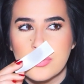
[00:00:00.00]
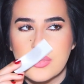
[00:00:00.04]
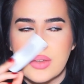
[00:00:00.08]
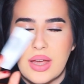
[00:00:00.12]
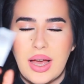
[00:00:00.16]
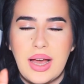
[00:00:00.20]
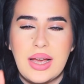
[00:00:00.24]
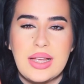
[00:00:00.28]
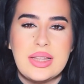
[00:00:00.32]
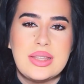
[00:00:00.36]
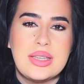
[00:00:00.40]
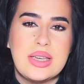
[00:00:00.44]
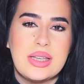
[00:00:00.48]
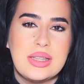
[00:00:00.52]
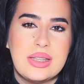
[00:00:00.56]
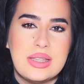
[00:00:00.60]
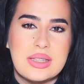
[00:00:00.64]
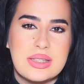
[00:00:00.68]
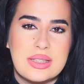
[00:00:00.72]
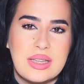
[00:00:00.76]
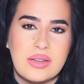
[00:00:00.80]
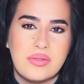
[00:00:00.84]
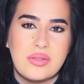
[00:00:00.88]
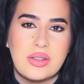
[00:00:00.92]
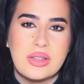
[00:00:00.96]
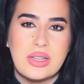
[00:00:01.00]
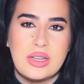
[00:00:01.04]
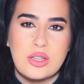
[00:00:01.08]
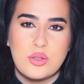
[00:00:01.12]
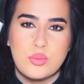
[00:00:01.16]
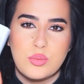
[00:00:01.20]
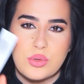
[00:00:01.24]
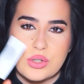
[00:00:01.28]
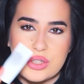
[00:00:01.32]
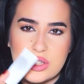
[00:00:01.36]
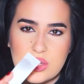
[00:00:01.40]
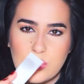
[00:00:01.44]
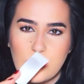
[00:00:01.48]
I'd say this definitely is
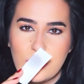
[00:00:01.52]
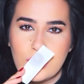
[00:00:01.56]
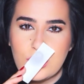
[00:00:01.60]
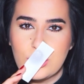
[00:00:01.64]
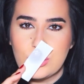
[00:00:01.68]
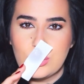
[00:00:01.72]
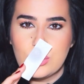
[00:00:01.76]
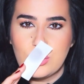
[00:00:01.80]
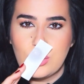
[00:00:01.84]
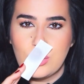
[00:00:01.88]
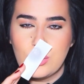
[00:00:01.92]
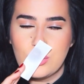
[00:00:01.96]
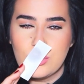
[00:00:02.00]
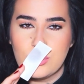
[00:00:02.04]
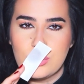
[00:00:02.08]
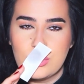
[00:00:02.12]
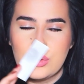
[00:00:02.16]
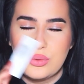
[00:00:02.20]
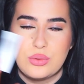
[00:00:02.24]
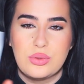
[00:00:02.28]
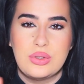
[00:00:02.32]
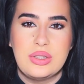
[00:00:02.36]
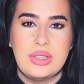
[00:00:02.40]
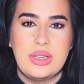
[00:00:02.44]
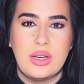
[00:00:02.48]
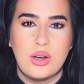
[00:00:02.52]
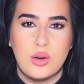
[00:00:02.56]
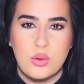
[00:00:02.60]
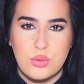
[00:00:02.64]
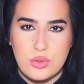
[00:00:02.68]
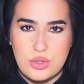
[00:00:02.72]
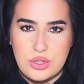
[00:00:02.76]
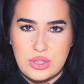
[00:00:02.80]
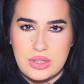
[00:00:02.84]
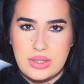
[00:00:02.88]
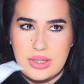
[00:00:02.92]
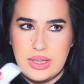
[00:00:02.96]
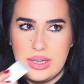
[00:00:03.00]
more similar to the OG
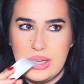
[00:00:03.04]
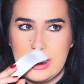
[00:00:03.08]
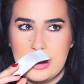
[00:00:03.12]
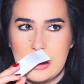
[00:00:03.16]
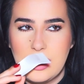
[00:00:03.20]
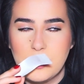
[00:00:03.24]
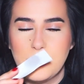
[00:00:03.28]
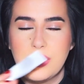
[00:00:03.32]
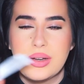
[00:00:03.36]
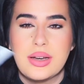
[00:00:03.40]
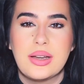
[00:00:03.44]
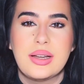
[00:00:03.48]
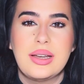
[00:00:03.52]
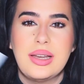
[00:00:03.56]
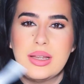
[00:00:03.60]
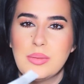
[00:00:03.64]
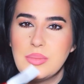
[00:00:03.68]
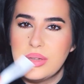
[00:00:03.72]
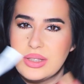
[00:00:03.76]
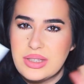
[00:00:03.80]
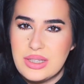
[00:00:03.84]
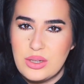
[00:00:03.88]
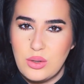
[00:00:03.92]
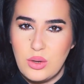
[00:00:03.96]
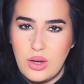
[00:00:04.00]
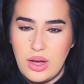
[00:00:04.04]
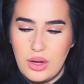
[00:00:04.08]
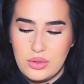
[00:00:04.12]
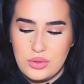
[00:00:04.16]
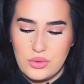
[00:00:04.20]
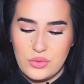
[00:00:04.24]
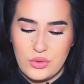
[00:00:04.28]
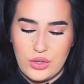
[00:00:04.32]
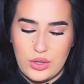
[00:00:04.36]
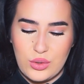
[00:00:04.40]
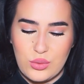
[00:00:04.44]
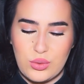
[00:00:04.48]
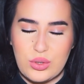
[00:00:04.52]
Delina, but let me tell you how the
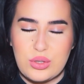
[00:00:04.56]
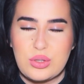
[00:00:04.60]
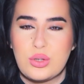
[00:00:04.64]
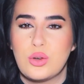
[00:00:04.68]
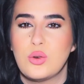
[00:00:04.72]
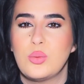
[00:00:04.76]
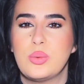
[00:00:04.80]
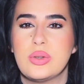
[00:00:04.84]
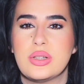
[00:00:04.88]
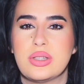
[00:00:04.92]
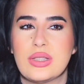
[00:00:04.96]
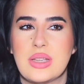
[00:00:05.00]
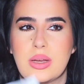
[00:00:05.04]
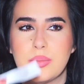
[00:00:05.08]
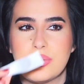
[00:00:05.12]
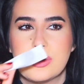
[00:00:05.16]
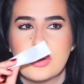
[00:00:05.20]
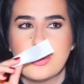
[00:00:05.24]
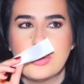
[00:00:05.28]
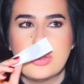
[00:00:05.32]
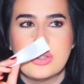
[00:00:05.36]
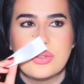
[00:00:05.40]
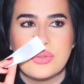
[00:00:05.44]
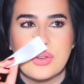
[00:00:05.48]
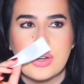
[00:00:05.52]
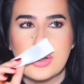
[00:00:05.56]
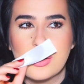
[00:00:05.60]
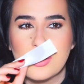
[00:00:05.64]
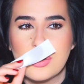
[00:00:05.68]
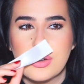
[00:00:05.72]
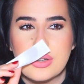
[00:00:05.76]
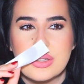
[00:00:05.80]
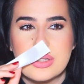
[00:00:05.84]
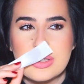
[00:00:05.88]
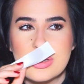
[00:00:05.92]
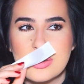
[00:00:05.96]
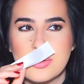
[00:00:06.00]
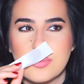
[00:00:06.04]
fragrance opens up. So this
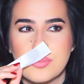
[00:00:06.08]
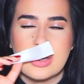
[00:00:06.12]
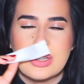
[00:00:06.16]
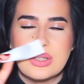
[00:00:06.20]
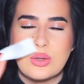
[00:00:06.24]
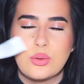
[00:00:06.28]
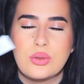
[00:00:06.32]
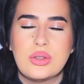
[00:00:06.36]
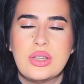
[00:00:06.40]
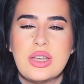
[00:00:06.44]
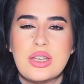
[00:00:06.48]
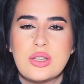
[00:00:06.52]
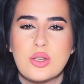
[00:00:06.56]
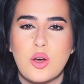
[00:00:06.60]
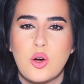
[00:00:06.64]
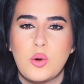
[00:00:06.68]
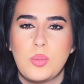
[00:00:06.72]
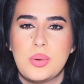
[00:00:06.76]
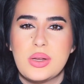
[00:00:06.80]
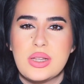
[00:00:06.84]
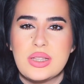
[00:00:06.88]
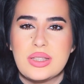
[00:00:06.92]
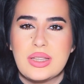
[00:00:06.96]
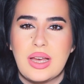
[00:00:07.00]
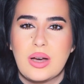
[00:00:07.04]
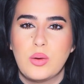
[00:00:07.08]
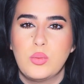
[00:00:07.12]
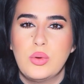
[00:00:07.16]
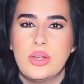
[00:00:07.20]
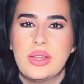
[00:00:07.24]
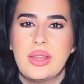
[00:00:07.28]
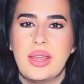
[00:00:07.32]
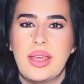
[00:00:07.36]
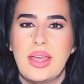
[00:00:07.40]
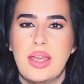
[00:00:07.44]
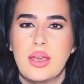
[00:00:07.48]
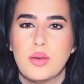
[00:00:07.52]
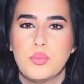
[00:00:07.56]
opens up
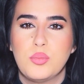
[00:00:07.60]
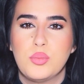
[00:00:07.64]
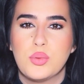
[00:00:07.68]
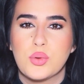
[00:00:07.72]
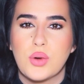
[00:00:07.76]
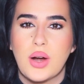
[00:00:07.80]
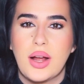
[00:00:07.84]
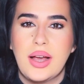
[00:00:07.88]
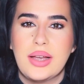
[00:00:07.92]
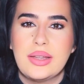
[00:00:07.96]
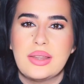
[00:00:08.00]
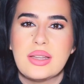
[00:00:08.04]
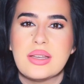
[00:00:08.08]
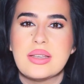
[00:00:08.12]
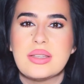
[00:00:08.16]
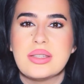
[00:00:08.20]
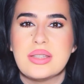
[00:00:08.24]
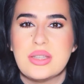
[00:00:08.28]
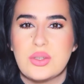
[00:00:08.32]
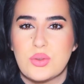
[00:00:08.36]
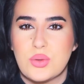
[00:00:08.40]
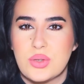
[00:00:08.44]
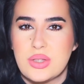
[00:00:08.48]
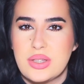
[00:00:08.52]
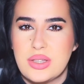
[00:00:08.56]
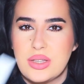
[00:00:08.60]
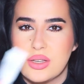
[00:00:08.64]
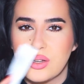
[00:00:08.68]
with a bright citrusy